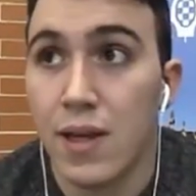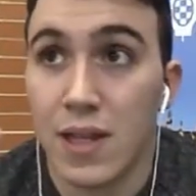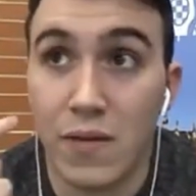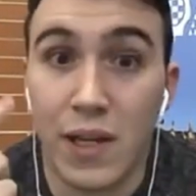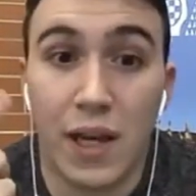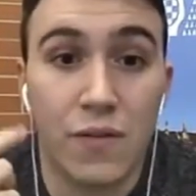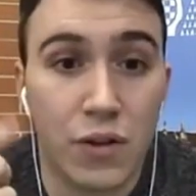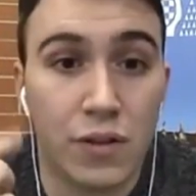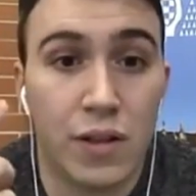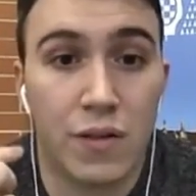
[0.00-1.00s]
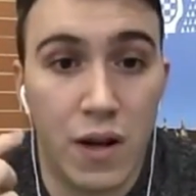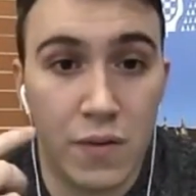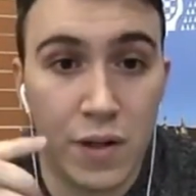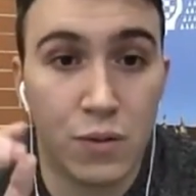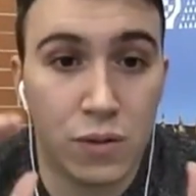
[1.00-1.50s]
the behavior of the
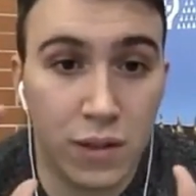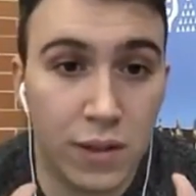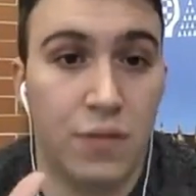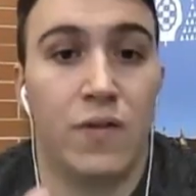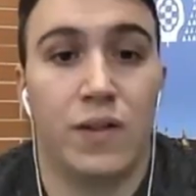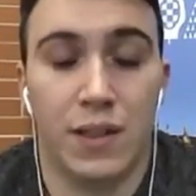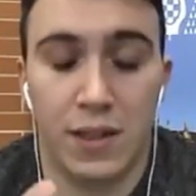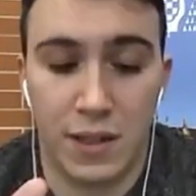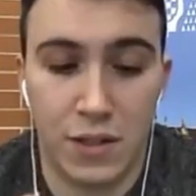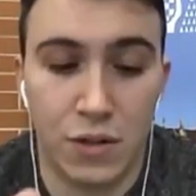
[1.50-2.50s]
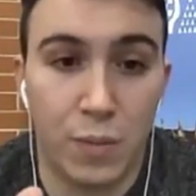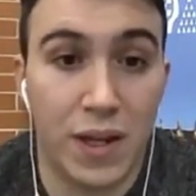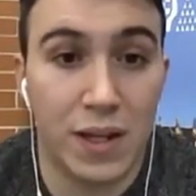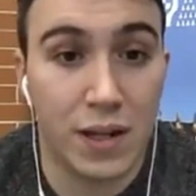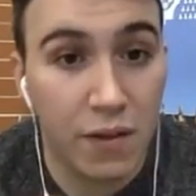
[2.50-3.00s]
driver to tell the driver that he's not
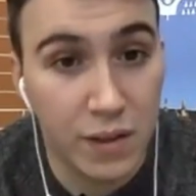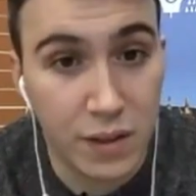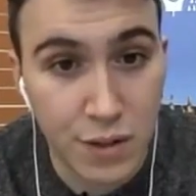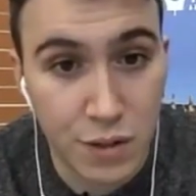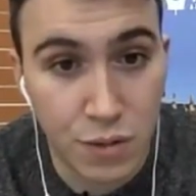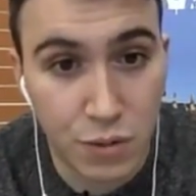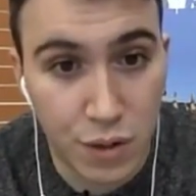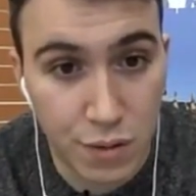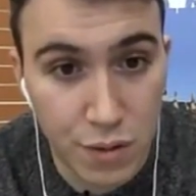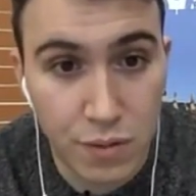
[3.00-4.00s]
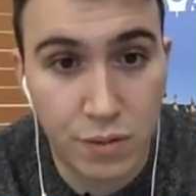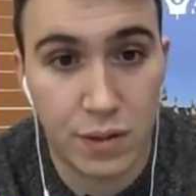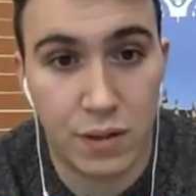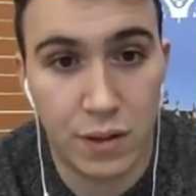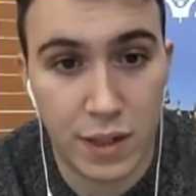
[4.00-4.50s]
paying enough attention to the road
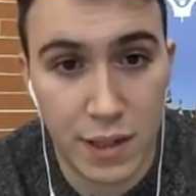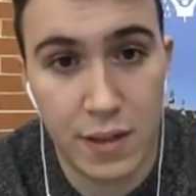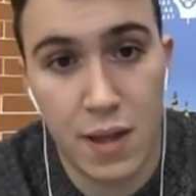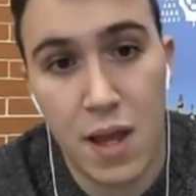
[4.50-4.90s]
and all that.